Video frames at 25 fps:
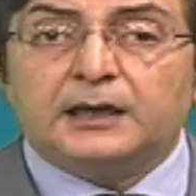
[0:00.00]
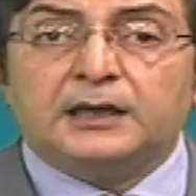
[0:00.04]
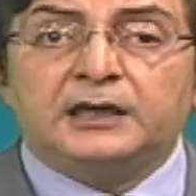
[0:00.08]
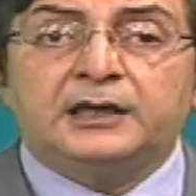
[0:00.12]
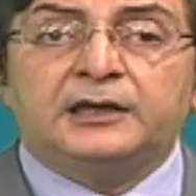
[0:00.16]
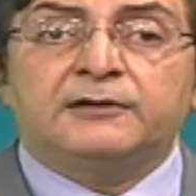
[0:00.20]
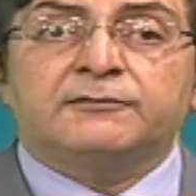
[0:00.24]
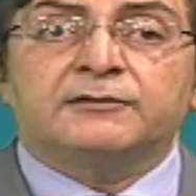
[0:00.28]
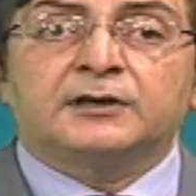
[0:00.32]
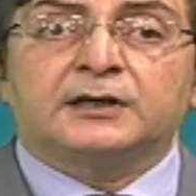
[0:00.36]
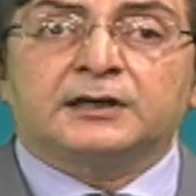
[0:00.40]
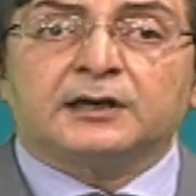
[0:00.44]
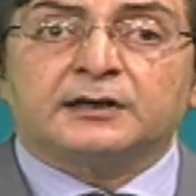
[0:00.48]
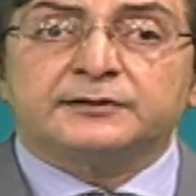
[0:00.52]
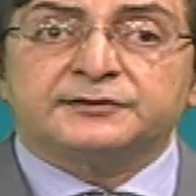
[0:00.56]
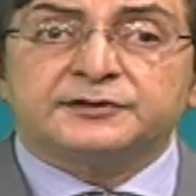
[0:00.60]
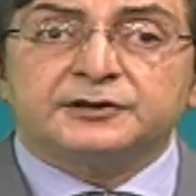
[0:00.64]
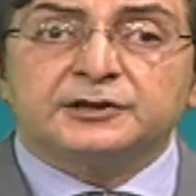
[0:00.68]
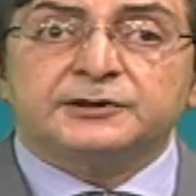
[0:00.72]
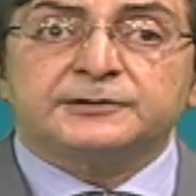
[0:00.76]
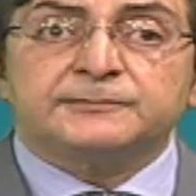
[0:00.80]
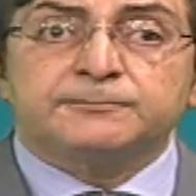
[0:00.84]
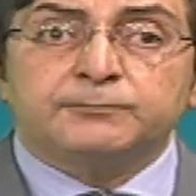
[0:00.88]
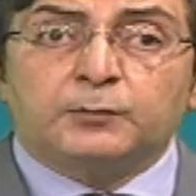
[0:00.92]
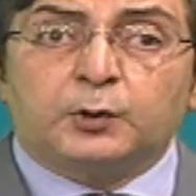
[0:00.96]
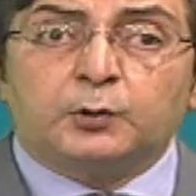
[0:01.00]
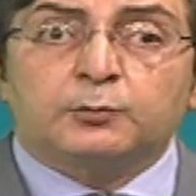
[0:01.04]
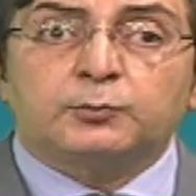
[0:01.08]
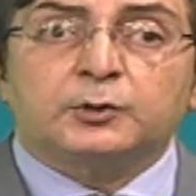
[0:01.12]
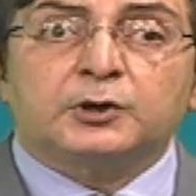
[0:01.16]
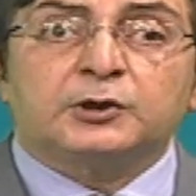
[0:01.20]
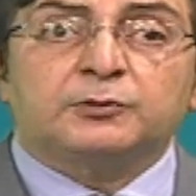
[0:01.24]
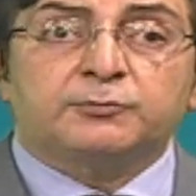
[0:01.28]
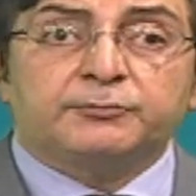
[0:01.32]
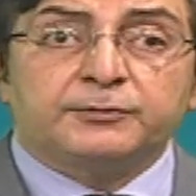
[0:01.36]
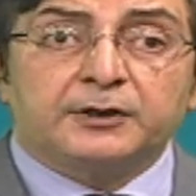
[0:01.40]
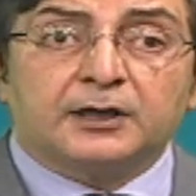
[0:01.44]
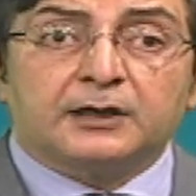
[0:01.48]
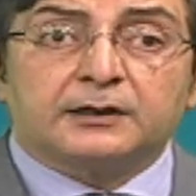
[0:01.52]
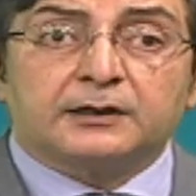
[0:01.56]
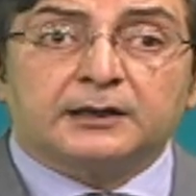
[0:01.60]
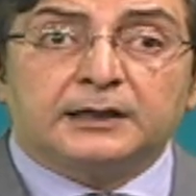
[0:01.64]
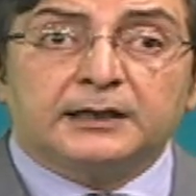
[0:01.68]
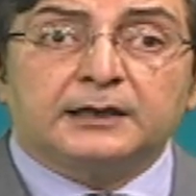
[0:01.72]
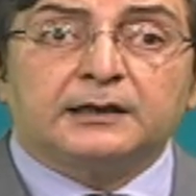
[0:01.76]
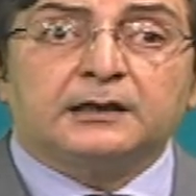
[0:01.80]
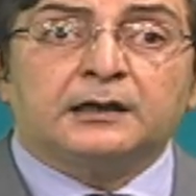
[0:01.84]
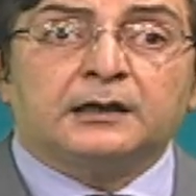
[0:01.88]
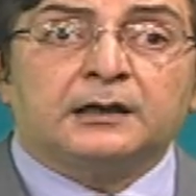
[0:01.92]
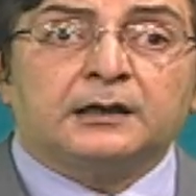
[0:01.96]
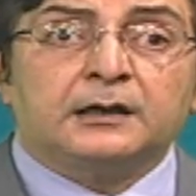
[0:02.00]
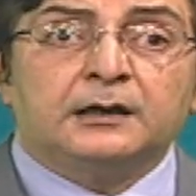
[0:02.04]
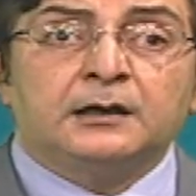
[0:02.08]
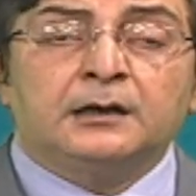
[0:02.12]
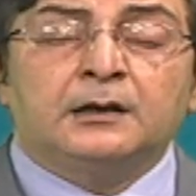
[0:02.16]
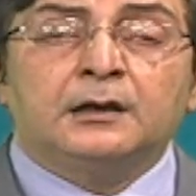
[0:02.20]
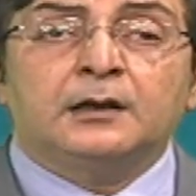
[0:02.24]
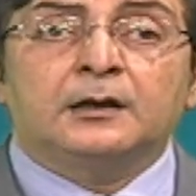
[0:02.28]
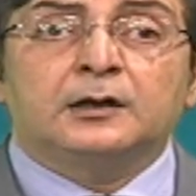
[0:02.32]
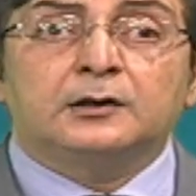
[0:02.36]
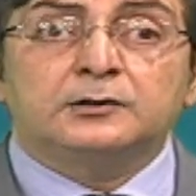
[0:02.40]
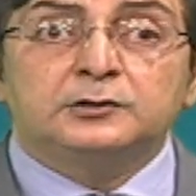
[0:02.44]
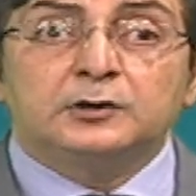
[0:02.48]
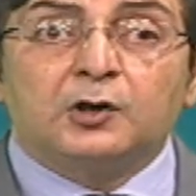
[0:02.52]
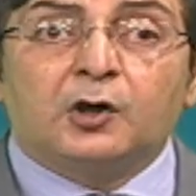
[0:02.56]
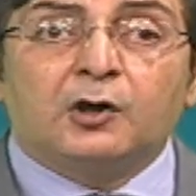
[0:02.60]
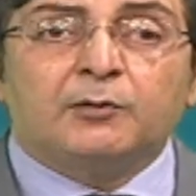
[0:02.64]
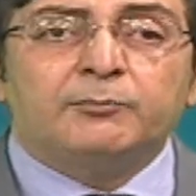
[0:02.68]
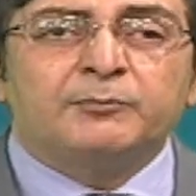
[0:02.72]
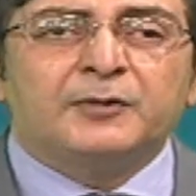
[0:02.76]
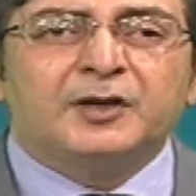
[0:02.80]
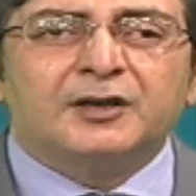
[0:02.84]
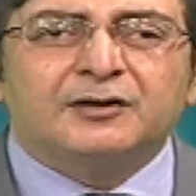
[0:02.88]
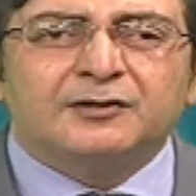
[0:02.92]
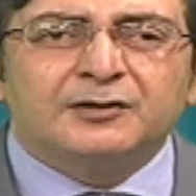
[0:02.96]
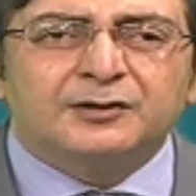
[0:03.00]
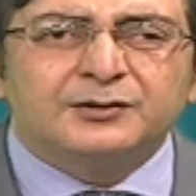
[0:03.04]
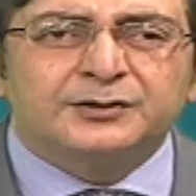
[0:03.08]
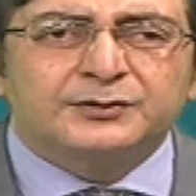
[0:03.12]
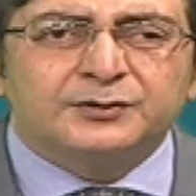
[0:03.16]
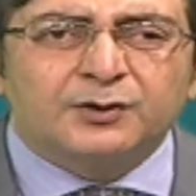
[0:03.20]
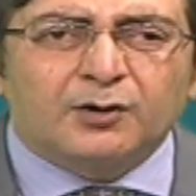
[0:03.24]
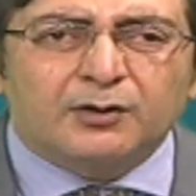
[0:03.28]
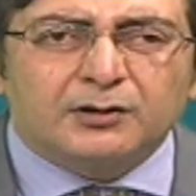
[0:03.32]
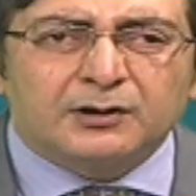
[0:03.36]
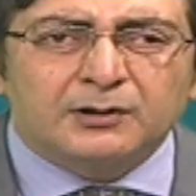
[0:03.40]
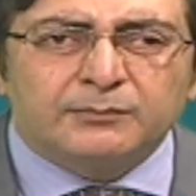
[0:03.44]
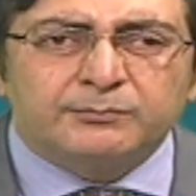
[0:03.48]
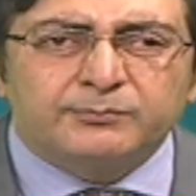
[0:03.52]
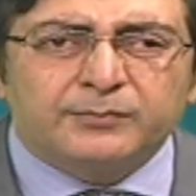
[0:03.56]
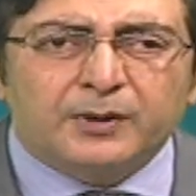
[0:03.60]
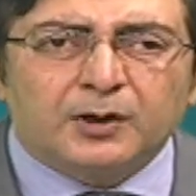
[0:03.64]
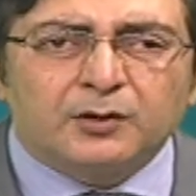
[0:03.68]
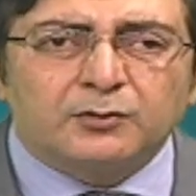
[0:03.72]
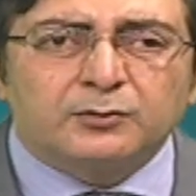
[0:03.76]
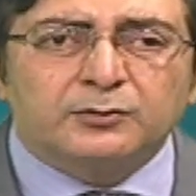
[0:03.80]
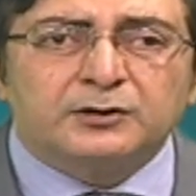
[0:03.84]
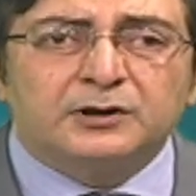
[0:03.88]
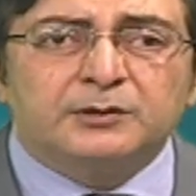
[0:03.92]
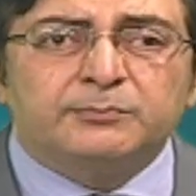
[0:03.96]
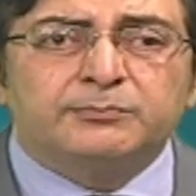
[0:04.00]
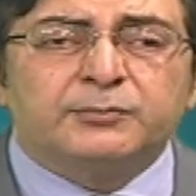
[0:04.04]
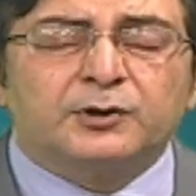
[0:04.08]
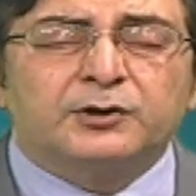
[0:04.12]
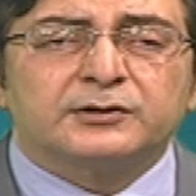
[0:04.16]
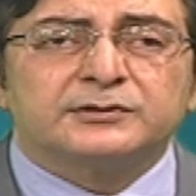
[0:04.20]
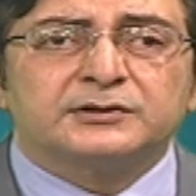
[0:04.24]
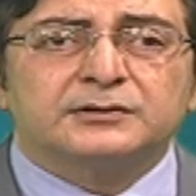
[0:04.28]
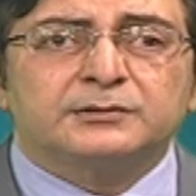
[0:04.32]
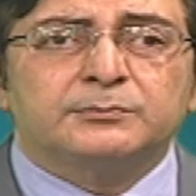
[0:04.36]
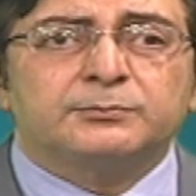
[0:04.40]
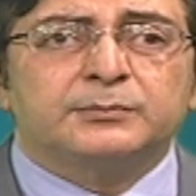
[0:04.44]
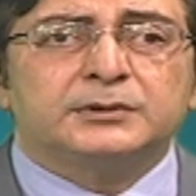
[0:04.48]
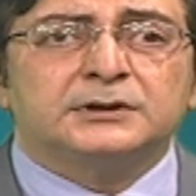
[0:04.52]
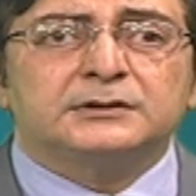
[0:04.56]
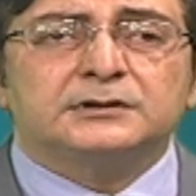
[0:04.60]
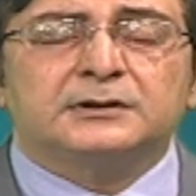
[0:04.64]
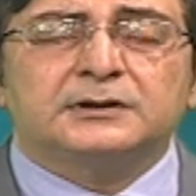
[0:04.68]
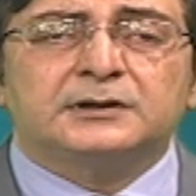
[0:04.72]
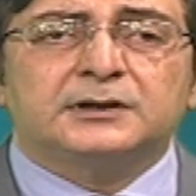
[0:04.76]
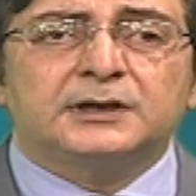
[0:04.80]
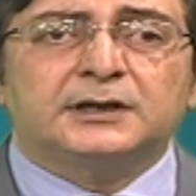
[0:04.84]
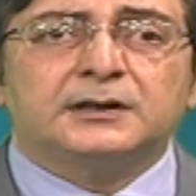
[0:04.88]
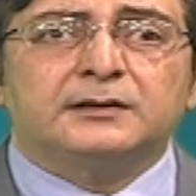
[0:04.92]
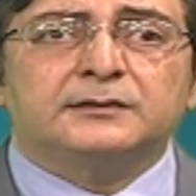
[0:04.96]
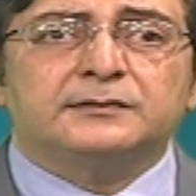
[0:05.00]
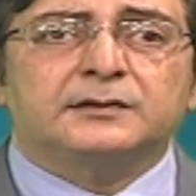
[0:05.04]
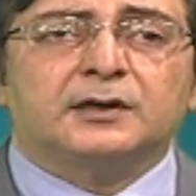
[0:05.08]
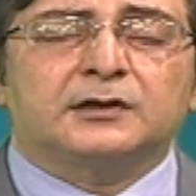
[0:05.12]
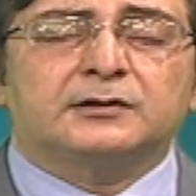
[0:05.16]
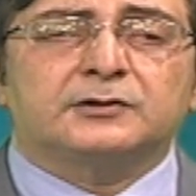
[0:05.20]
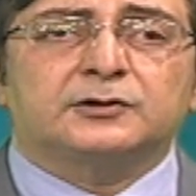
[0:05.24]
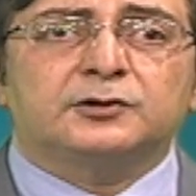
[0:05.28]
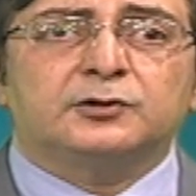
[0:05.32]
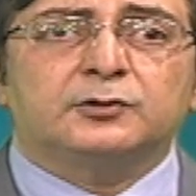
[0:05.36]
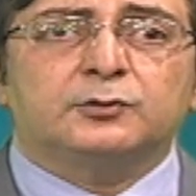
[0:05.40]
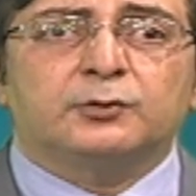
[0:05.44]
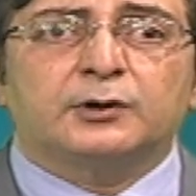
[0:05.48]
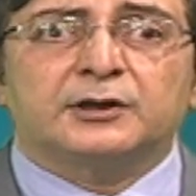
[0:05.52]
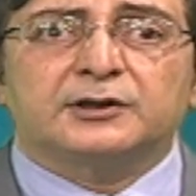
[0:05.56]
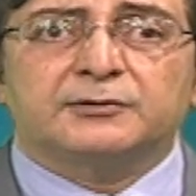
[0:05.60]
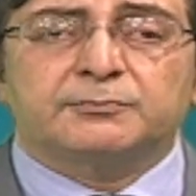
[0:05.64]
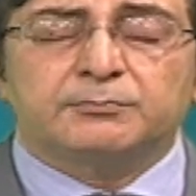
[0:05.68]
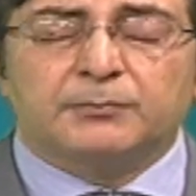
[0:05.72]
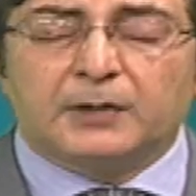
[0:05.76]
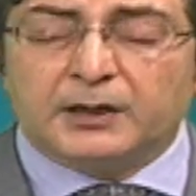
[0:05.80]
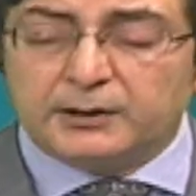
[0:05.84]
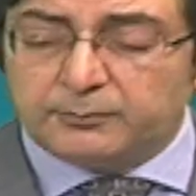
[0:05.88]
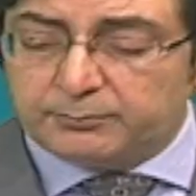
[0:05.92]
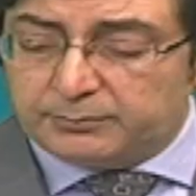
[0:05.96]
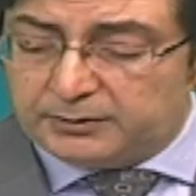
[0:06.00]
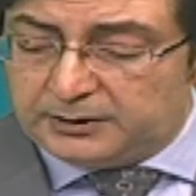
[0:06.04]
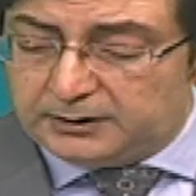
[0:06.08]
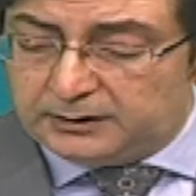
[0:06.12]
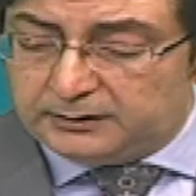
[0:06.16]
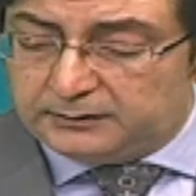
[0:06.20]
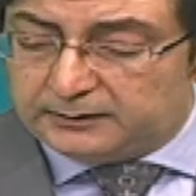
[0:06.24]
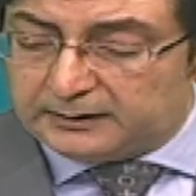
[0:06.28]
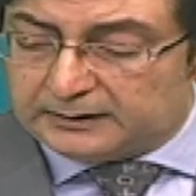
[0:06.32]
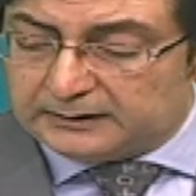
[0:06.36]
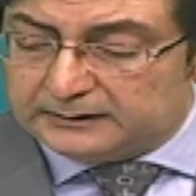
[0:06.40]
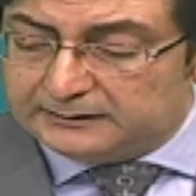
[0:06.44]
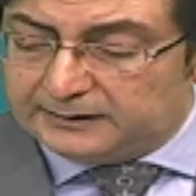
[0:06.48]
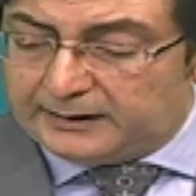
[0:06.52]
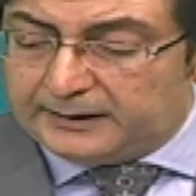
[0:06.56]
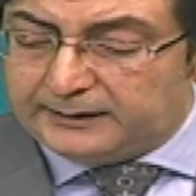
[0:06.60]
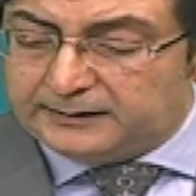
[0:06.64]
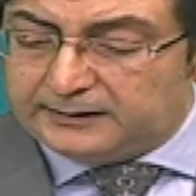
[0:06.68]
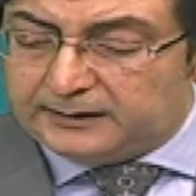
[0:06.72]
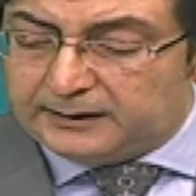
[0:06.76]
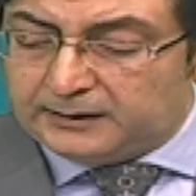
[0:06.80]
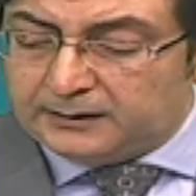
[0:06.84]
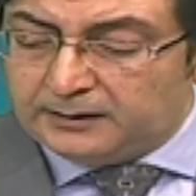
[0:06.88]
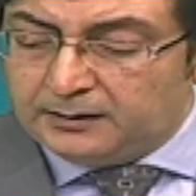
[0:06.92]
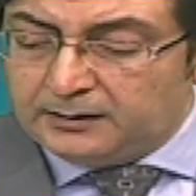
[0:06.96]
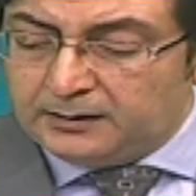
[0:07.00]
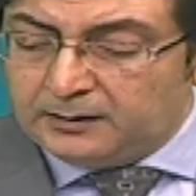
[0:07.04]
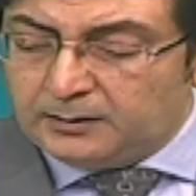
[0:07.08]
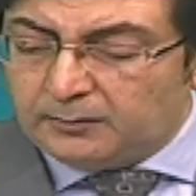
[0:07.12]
Even at this moment, we are hearing lawmakers talk about the possibility that US might be declining.